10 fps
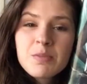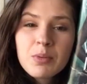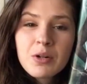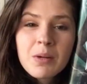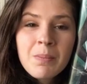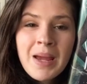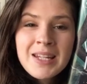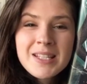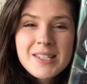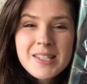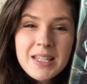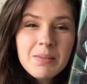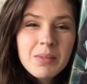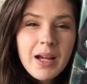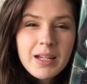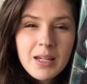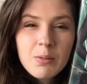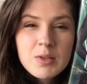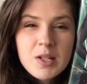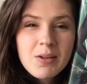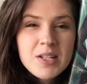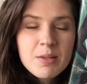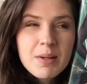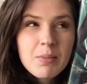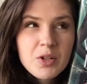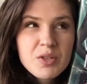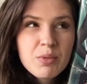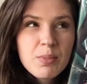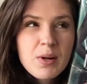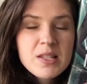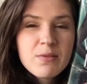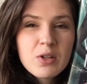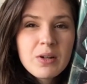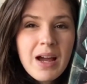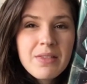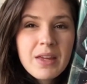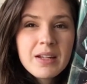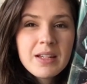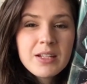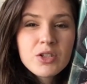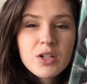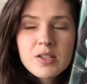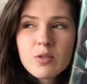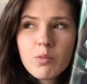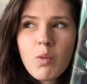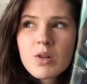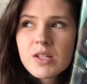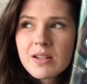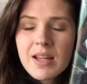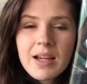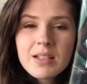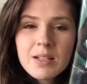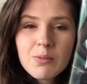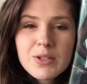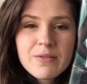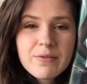book made it seem like it was going to be multiple points of view, and then it just wasn't, and it was